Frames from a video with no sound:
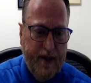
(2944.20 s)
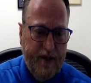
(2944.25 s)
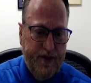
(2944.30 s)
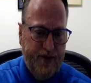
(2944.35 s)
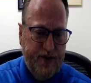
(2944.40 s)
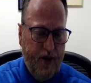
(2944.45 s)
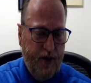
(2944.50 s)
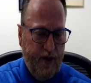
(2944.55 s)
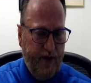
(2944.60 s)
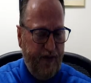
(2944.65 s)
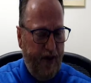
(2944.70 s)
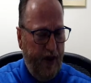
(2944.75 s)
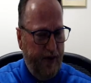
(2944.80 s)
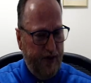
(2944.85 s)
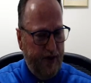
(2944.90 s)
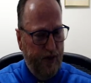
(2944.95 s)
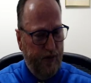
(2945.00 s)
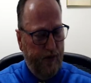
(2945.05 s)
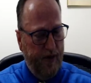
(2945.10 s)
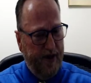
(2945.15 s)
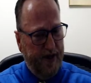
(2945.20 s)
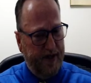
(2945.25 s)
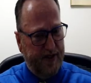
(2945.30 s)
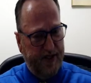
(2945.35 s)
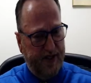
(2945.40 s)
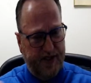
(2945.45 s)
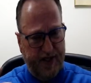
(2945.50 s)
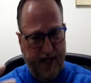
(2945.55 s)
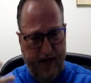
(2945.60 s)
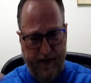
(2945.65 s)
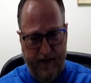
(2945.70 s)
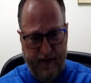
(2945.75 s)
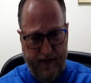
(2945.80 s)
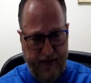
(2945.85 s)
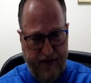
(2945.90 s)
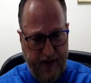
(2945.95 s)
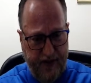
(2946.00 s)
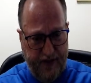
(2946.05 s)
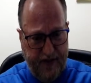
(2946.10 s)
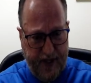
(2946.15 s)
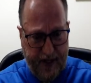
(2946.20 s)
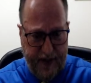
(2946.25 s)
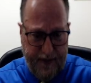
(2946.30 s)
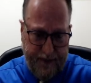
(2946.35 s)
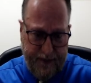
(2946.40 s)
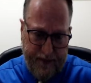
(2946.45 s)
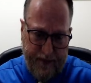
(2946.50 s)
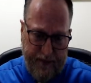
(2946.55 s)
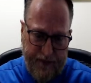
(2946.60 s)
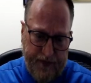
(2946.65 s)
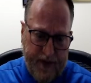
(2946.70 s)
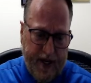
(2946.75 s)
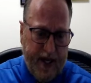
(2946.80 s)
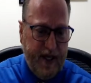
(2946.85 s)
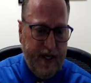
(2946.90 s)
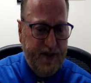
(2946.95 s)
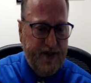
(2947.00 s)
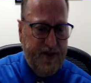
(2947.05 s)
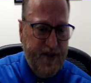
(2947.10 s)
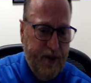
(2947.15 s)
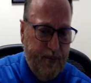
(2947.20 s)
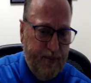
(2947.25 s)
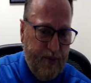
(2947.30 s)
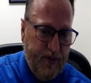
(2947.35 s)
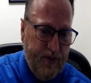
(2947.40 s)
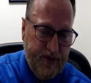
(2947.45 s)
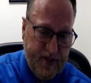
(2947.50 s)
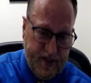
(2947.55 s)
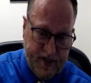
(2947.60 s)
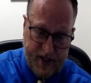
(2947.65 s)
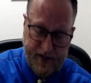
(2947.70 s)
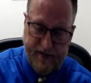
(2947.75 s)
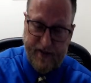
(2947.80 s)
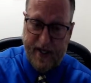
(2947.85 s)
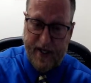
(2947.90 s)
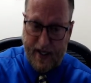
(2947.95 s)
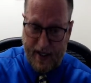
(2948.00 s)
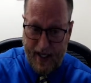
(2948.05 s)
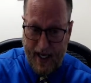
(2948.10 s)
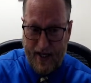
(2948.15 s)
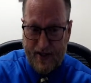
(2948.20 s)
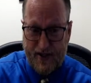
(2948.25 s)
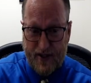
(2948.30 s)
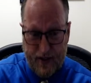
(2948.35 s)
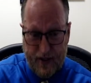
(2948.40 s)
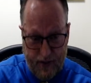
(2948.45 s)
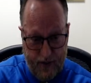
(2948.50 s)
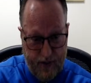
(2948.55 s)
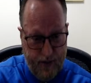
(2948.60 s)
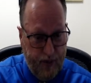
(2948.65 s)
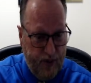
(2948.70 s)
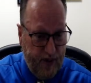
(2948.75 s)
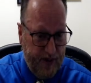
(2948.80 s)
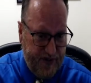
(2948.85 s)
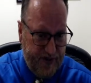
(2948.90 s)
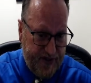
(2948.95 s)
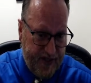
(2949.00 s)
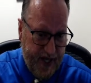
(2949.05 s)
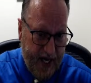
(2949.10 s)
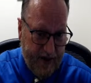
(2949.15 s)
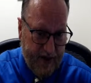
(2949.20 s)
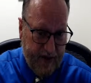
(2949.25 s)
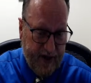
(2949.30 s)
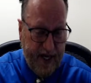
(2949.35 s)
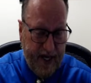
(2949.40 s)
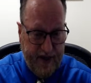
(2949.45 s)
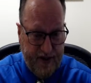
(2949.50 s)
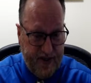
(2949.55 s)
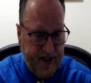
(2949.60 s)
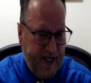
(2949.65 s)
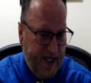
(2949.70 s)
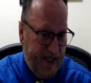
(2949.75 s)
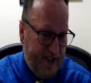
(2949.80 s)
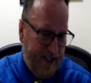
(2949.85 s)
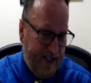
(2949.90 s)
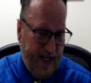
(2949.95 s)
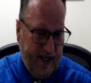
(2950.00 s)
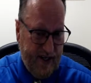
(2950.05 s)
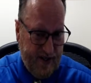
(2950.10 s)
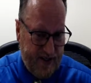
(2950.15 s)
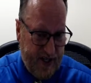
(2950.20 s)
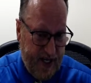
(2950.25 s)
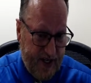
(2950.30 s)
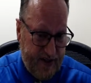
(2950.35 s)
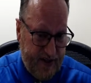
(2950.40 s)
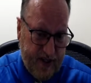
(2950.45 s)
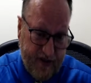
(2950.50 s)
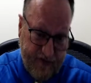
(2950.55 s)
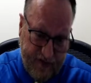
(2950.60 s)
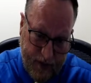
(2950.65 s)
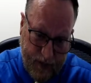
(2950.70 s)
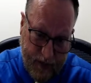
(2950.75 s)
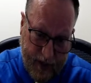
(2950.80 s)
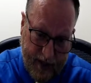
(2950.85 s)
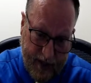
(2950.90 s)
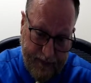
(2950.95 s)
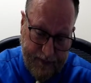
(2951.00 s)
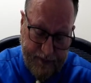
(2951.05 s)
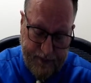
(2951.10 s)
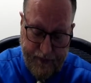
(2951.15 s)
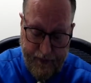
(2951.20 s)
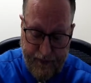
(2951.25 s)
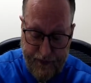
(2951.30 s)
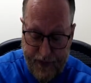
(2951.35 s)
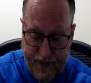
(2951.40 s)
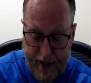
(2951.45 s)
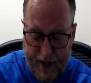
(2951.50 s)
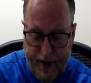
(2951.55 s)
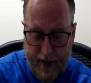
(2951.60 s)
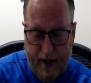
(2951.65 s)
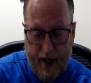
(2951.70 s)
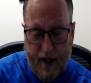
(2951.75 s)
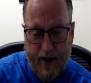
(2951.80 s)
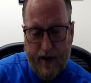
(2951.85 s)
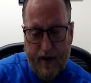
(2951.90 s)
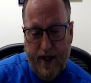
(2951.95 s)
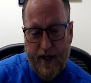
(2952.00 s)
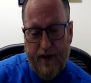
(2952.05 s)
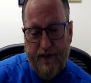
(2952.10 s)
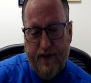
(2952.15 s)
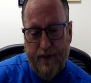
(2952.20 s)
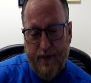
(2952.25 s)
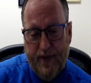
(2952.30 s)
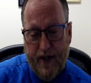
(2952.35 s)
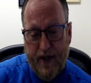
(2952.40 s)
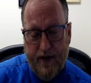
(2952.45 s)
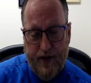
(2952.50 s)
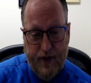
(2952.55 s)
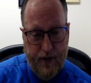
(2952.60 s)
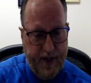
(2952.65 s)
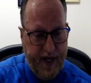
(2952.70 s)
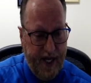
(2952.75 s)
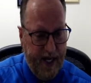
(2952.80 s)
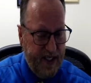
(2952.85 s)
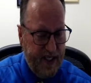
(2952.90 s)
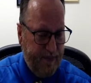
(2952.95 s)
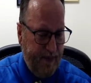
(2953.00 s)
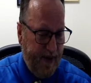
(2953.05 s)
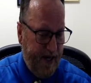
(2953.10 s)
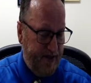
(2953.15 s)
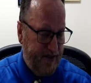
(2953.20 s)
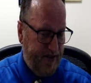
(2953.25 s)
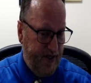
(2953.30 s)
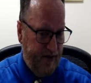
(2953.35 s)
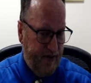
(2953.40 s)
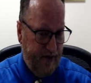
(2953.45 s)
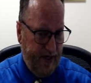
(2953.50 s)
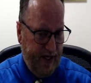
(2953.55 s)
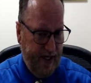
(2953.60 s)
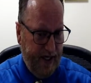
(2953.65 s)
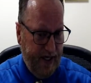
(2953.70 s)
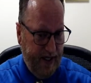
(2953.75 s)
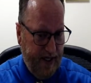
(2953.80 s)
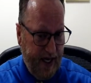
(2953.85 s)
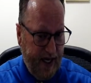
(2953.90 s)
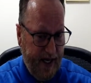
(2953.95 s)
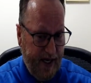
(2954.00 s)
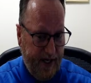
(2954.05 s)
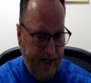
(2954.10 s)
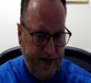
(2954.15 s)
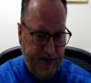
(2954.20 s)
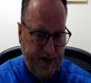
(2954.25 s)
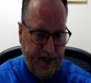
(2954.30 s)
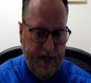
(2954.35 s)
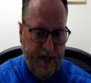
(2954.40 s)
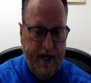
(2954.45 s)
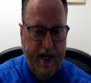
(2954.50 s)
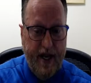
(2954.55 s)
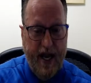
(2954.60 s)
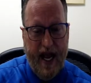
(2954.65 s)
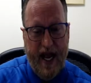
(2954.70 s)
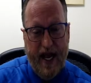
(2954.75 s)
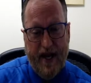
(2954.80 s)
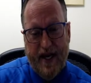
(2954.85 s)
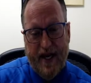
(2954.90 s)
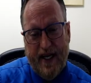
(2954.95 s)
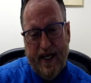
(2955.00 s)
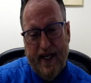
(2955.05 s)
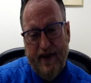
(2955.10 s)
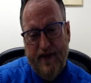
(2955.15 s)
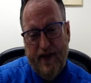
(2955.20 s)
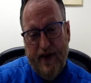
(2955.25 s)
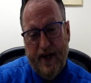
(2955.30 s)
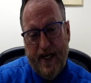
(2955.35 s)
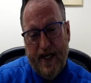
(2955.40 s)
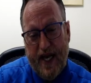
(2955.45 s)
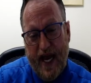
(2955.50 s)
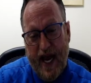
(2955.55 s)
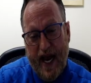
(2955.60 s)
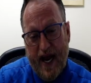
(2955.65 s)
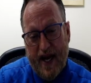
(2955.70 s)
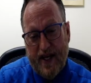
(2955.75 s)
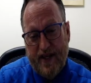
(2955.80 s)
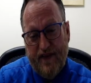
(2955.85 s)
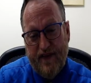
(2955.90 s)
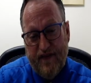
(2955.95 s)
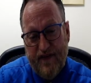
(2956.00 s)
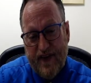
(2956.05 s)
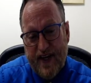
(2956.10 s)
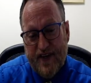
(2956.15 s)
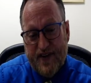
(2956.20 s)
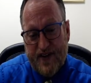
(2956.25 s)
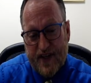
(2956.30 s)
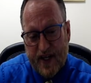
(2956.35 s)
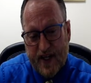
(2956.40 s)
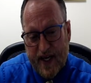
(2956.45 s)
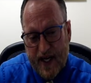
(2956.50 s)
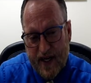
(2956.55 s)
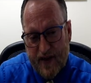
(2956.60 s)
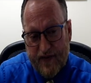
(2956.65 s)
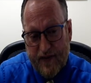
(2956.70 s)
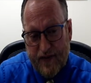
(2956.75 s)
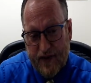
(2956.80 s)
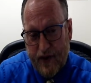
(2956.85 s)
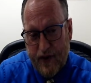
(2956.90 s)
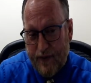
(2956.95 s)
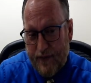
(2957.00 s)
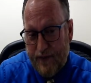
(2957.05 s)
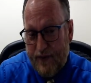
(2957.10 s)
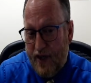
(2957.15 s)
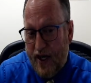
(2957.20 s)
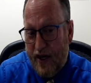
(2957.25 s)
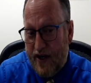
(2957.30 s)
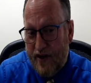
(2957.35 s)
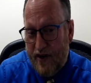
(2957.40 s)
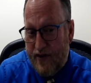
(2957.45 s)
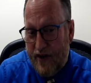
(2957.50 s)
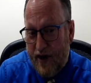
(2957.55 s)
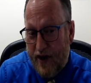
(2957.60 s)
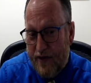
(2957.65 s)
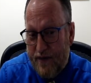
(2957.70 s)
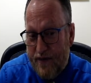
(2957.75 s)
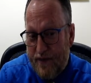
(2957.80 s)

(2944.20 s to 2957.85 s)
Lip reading: So if all you want is a $750, it's simple. There's even a class to learn more on Saturday, educationalization, if you want. All right, from there, no case past 180 days. And I give you a cash Visa gift, no, not gift card,